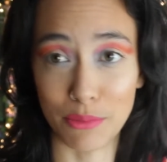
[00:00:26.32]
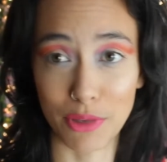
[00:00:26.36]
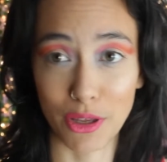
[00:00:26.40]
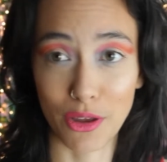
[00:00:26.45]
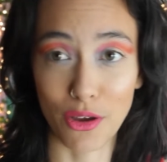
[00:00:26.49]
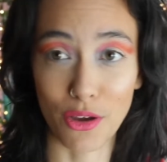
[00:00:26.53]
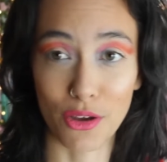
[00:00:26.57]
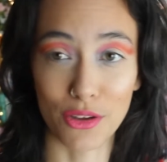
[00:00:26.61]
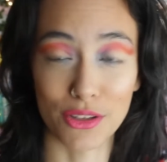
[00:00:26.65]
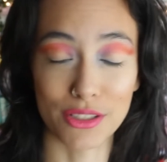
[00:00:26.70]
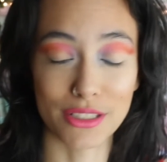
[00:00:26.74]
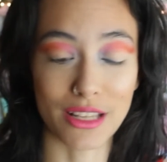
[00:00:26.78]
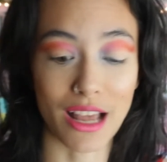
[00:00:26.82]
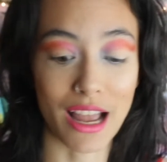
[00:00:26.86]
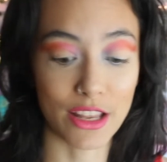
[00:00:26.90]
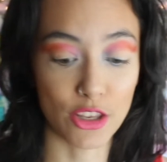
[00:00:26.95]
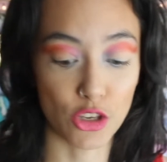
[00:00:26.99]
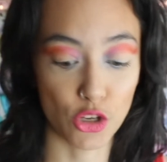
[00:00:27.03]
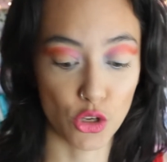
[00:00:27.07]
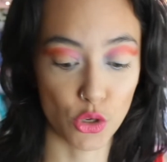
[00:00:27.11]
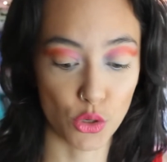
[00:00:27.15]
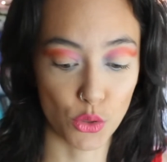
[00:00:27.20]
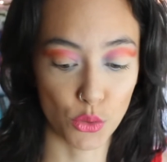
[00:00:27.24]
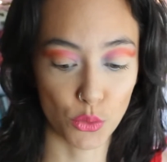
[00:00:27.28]
because I
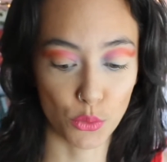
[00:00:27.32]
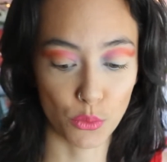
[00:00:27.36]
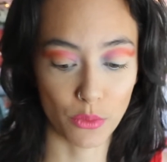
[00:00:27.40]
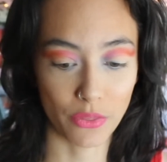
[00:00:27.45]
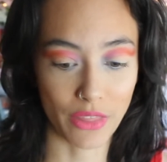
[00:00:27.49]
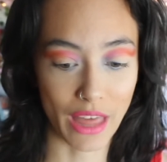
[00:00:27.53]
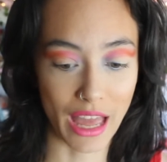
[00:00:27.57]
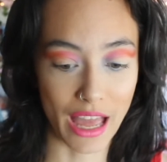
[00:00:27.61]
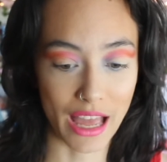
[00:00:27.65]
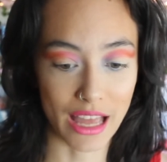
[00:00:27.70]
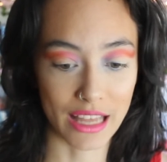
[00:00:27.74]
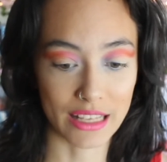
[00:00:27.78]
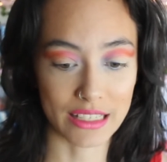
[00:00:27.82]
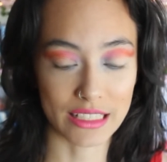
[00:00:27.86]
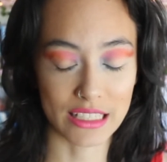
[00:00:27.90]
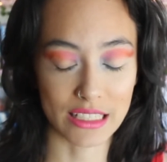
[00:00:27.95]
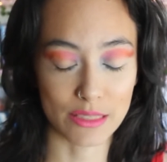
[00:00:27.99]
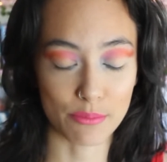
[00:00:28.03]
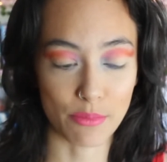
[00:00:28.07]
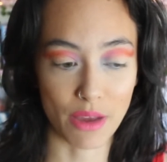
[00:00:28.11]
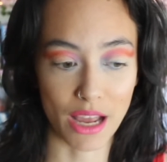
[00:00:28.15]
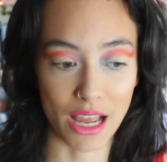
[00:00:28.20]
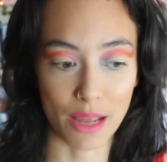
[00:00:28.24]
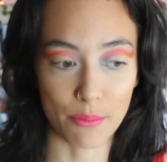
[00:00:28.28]
knew that
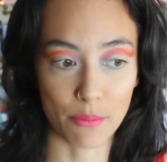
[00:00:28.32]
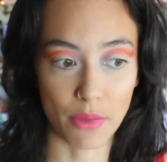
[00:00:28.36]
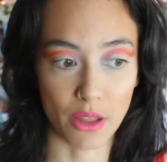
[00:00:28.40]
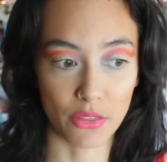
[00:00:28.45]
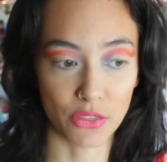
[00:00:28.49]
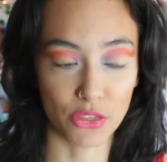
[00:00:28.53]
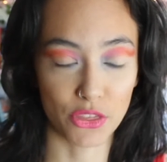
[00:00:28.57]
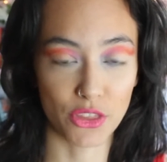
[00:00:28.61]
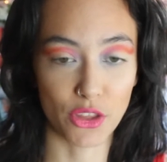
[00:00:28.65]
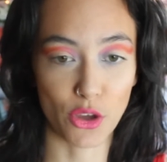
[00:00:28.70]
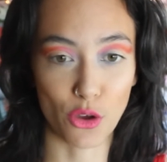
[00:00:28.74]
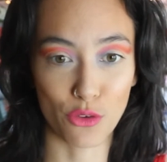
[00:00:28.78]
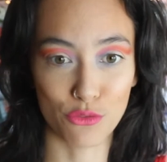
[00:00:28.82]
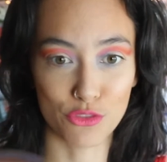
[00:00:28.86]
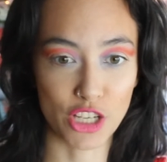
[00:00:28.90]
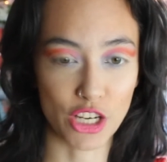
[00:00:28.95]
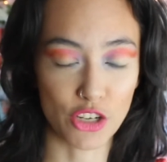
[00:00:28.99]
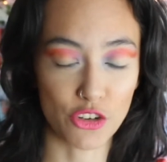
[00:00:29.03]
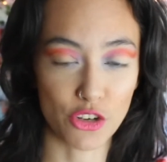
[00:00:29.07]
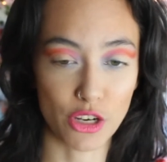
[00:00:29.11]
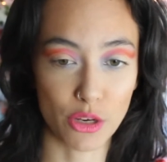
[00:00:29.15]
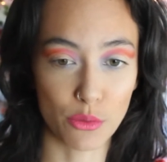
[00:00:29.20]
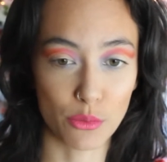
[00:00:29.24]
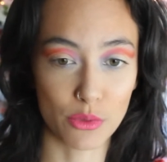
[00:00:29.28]
my month of
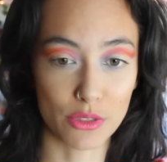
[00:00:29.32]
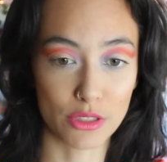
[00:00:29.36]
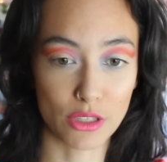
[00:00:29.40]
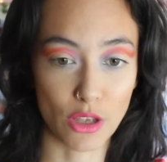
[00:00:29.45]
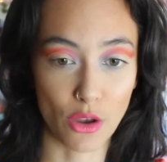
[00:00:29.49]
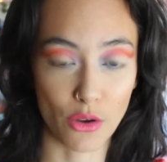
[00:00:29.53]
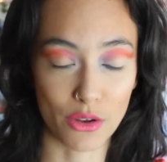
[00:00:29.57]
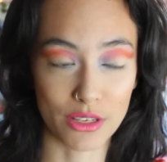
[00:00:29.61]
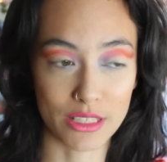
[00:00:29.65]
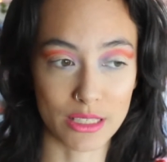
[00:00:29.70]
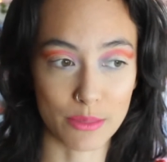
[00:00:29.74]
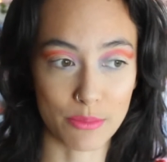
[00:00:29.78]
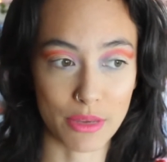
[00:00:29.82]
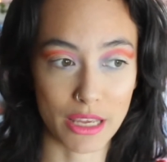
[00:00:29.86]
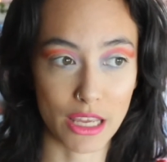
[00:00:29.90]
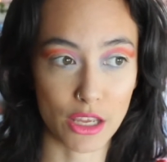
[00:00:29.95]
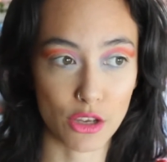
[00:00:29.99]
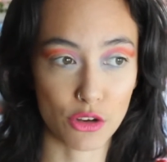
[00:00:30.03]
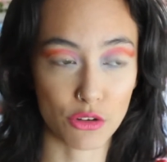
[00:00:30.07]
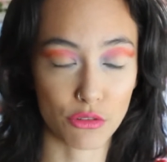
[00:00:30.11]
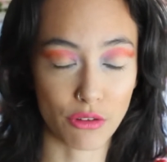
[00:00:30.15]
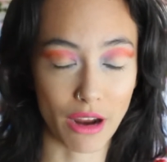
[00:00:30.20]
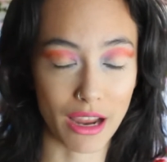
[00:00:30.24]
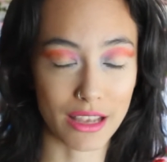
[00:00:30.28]
January was going to be
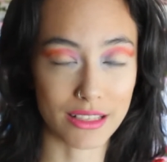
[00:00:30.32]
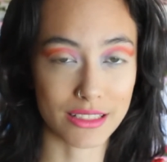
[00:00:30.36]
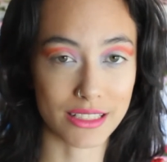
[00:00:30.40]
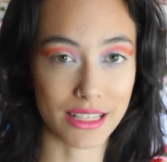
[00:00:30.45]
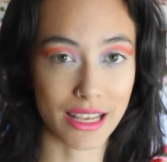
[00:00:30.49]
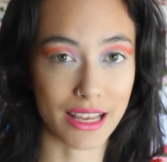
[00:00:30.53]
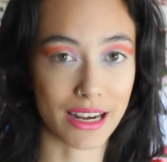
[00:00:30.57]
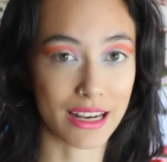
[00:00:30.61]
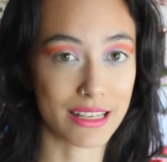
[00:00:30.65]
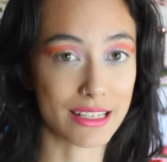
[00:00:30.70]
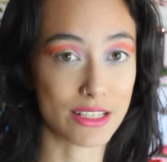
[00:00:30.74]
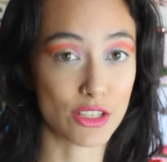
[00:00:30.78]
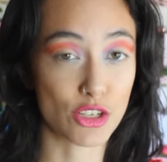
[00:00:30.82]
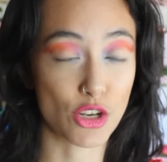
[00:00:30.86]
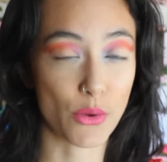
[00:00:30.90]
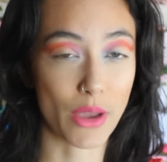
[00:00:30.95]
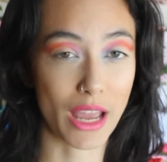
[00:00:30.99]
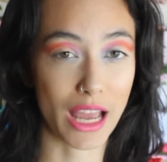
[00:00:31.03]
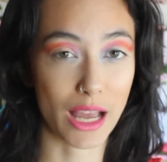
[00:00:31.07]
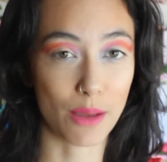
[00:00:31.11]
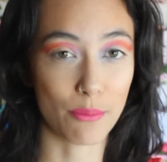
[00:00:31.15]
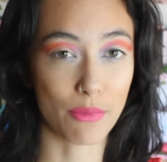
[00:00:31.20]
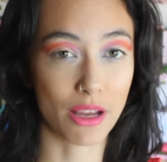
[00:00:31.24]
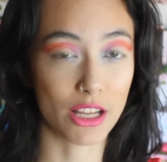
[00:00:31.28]
crazy and I didn't know
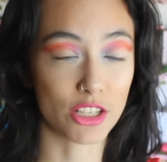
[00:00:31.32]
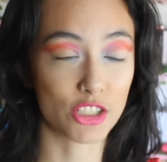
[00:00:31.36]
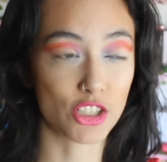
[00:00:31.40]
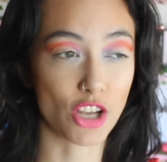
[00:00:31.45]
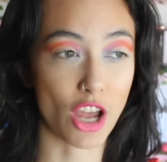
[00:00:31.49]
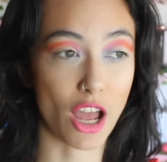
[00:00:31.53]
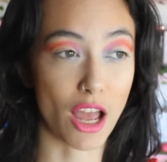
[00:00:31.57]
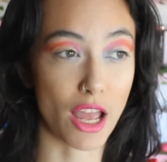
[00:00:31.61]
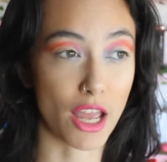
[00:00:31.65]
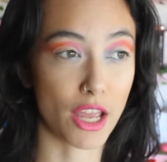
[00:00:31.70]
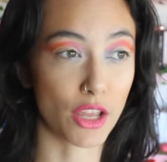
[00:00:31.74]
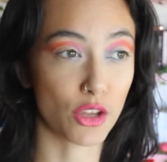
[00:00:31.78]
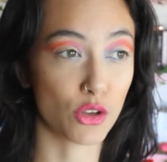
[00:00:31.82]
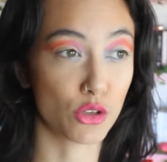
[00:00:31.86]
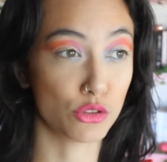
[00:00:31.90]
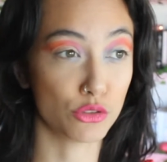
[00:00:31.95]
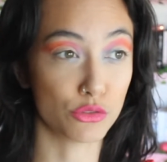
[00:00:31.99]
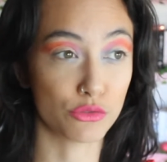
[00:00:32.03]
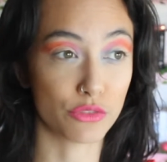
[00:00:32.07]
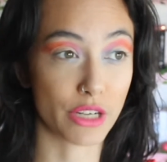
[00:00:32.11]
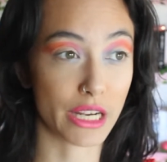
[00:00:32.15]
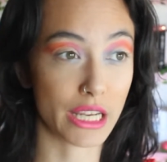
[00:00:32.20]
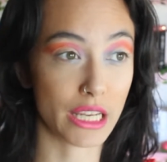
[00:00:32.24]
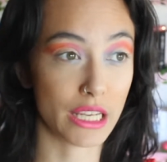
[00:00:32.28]
how much I
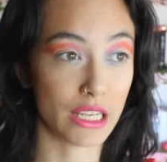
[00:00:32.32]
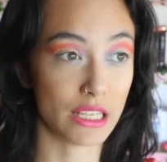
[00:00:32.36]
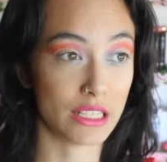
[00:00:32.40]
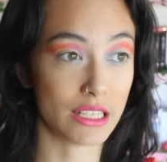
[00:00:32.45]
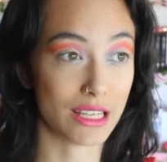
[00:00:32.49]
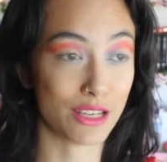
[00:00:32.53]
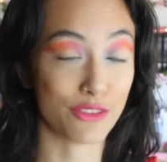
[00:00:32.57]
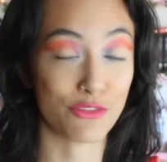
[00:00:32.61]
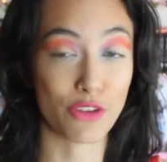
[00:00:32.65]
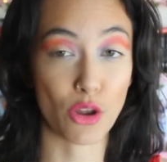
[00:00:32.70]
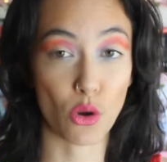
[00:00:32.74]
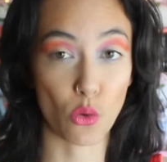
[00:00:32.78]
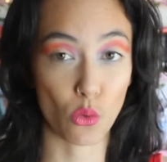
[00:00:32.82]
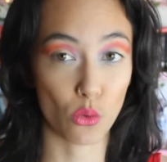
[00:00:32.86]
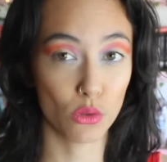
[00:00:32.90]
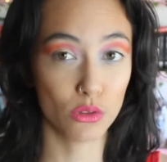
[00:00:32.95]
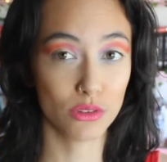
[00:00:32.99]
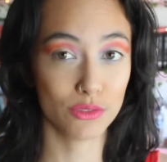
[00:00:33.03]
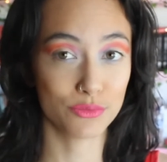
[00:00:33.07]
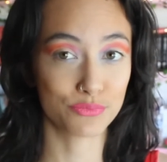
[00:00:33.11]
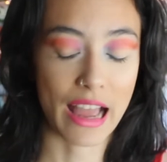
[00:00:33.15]
could read, if at all.